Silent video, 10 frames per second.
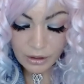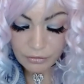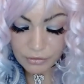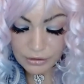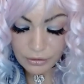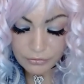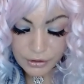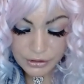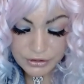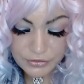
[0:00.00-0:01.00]
Randolph
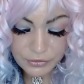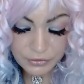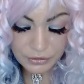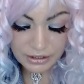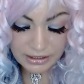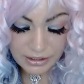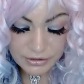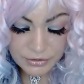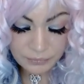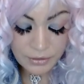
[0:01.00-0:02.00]
Hearst for 30
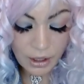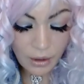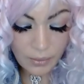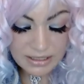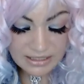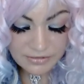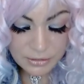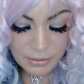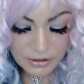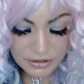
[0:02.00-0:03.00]
years. While Davies'
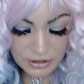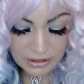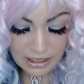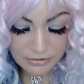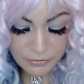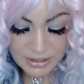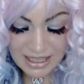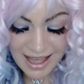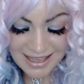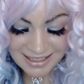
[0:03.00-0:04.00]
personal life was
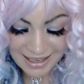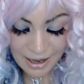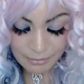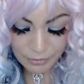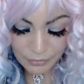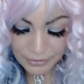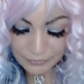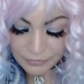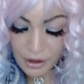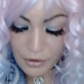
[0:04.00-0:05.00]
classic Capricorn,
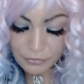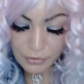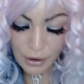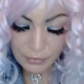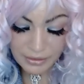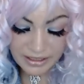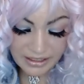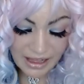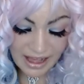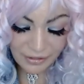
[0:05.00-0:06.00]
fraught with
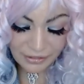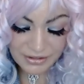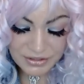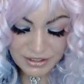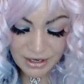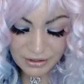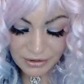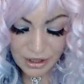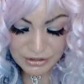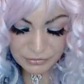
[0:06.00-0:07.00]
ill health and sudden
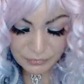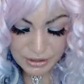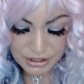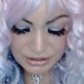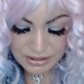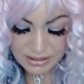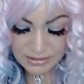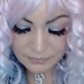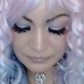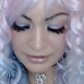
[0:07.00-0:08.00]
loss of fortunes,
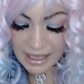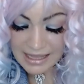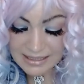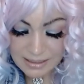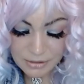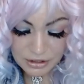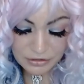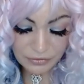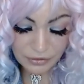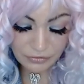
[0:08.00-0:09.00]
and subject to
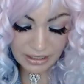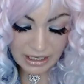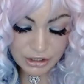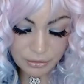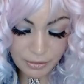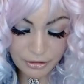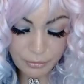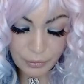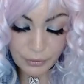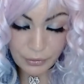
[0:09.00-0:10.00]
vilification by the
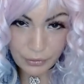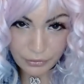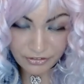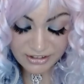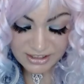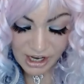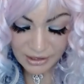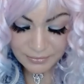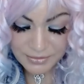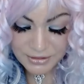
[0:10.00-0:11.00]
moral code of the
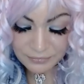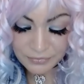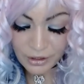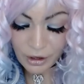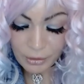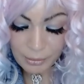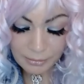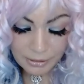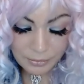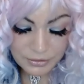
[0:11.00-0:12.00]
times, her
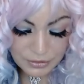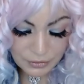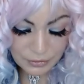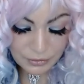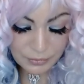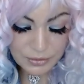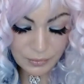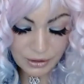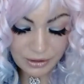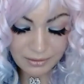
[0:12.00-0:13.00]
public persona was
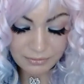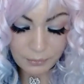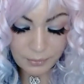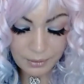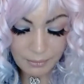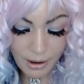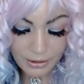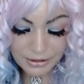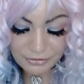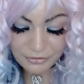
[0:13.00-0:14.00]
one of a
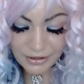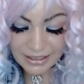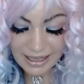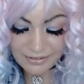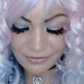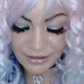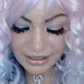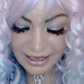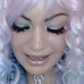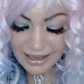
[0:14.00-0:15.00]
warm-hearted, funny, and
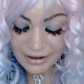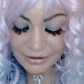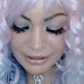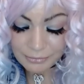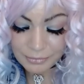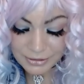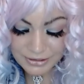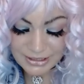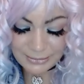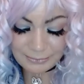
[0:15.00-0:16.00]
very caring
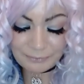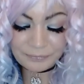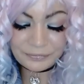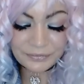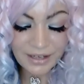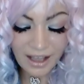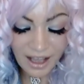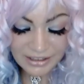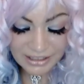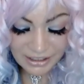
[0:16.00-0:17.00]
person.
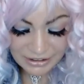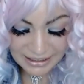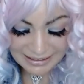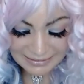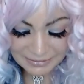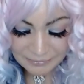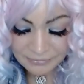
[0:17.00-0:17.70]
On the other hand,